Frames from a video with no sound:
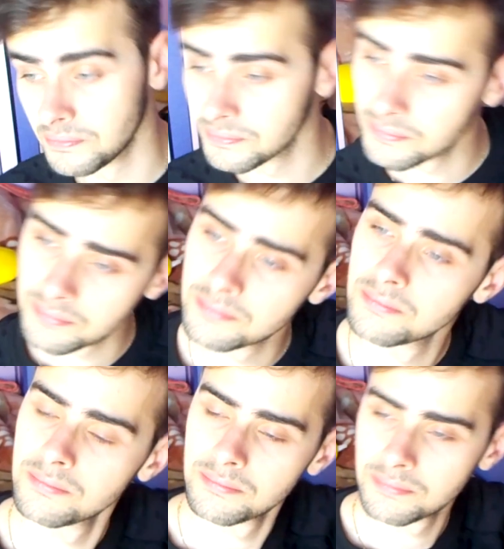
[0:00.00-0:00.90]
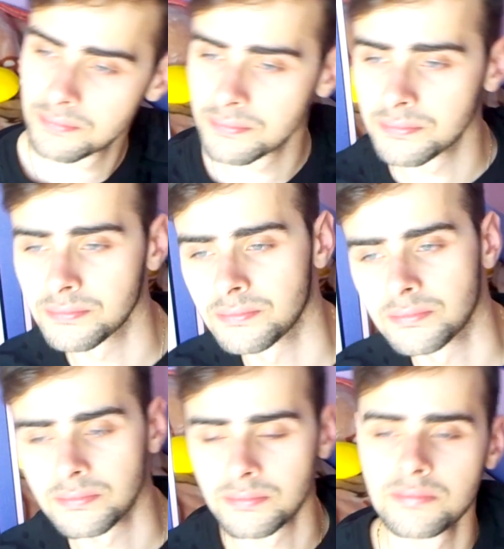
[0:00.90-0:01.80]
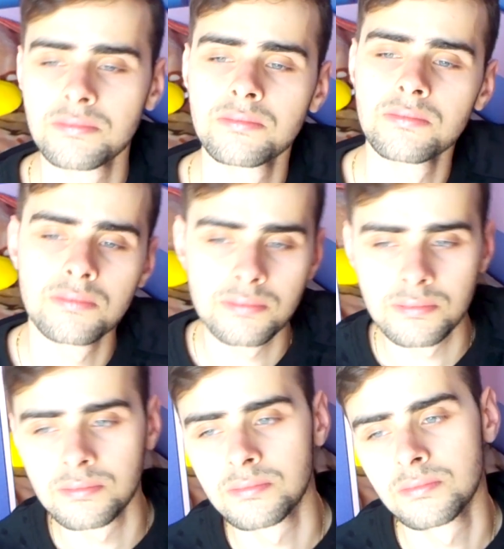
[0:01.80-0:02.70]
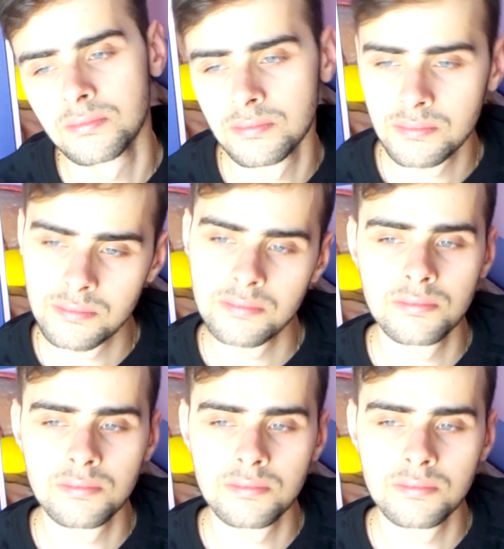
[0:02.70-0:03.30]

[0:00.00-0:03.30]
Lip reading: Nobody speaks.